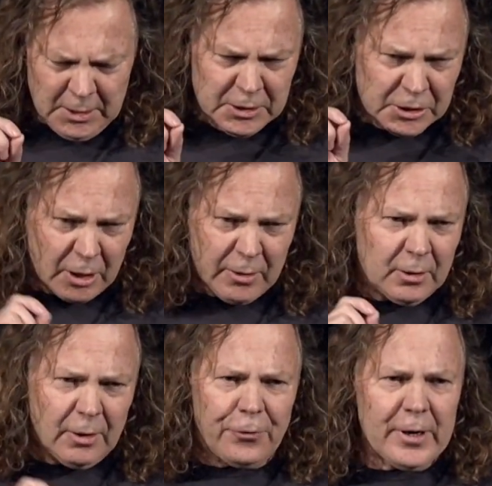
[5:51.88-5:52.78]
So the
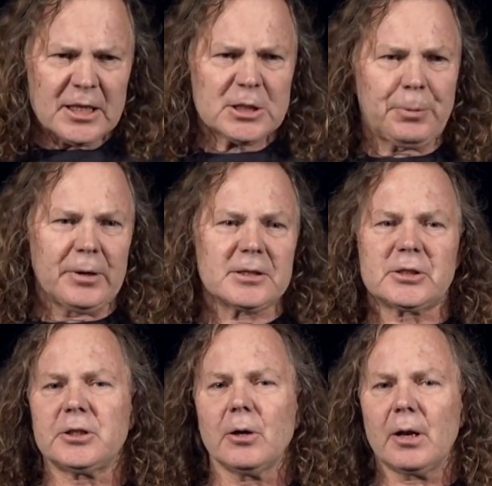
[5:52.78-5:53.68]
different
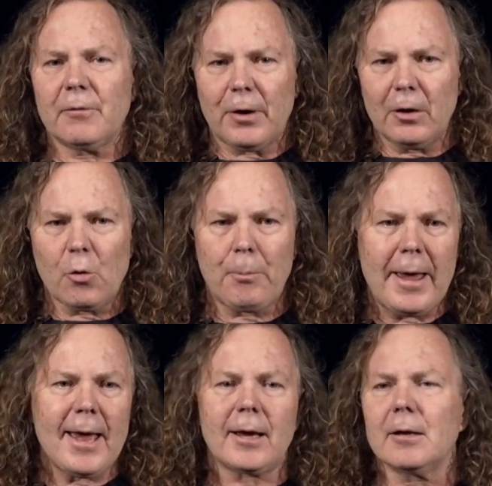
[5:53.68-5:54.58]
aspects, and if I look
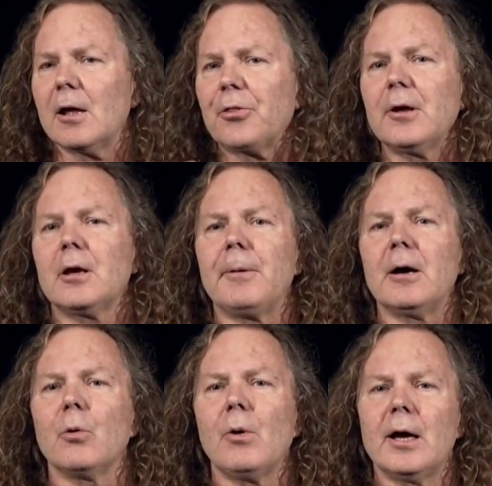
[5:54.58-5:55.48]
back and I think
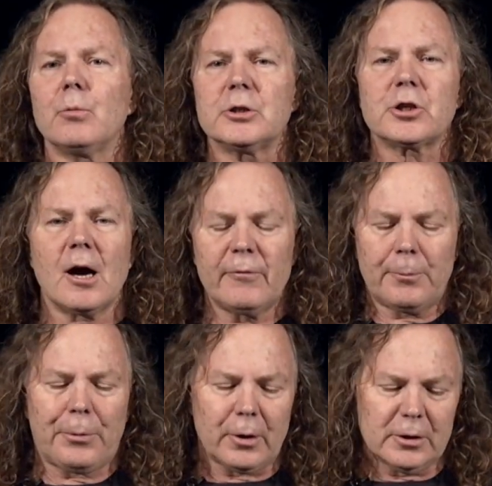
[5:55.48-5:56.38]
about the way in which I've
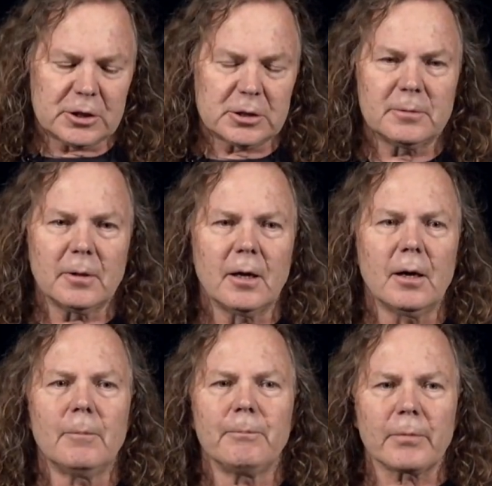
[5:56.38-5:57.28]
approached
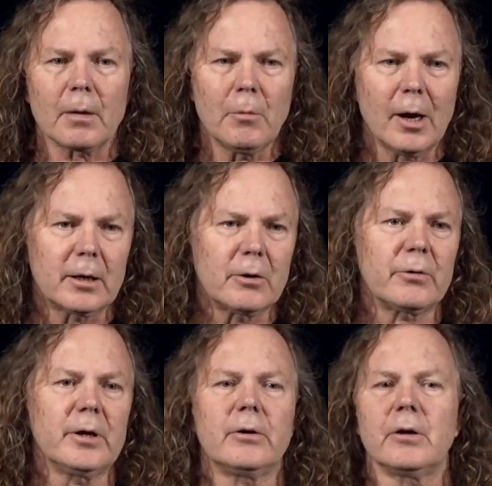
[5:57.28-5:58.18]
my
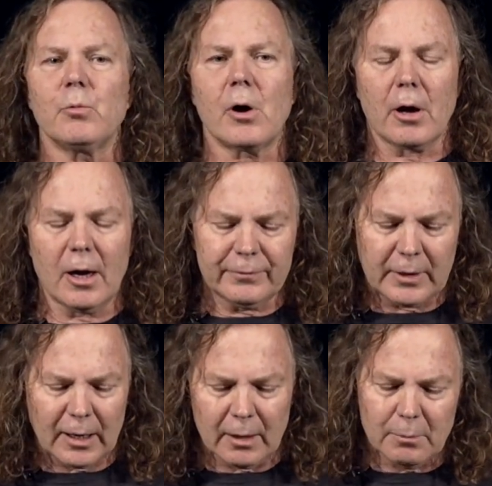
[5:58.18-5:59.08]
career and what I've
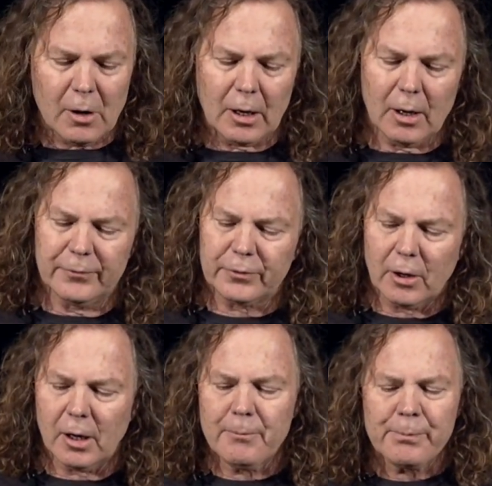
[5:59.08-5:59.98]
done in my
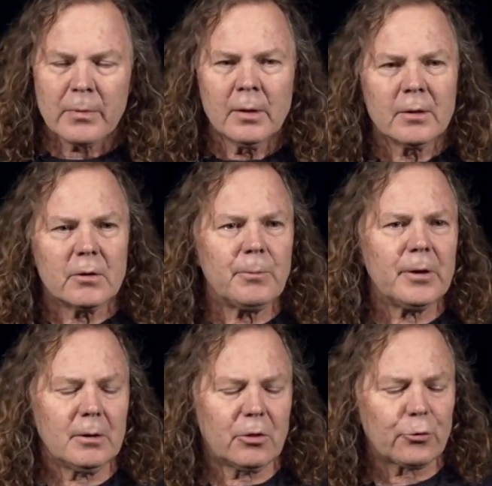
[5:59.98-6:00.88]
lifetime, there have
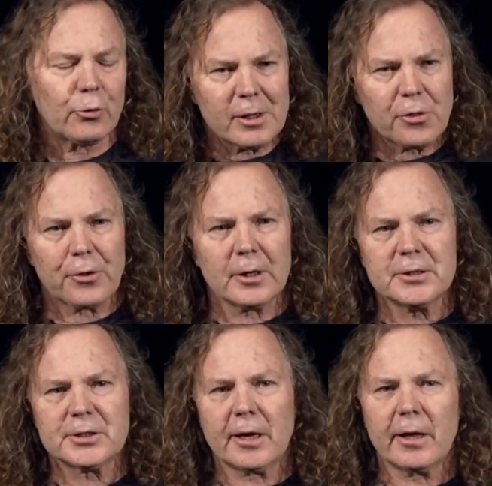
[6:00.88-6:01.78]
been three
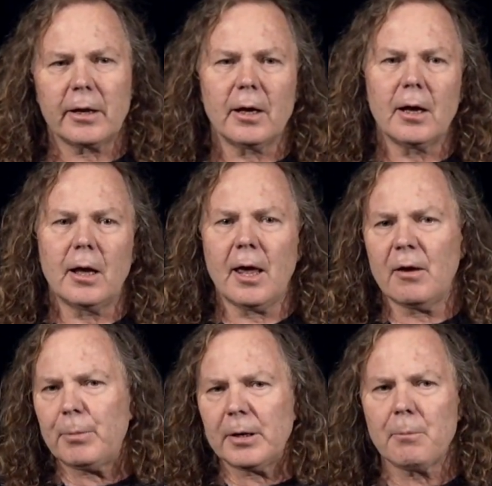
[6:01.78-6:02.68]
things that
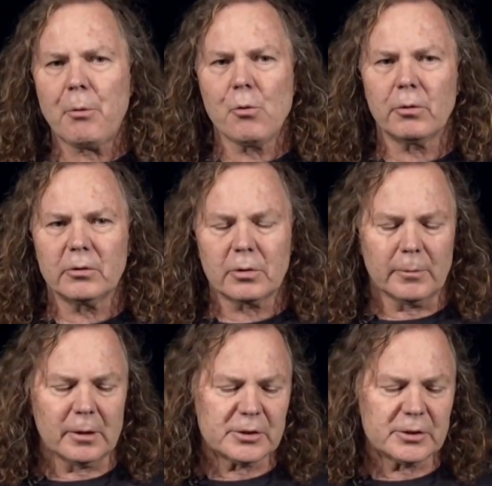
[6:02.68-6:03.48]
have been important to me.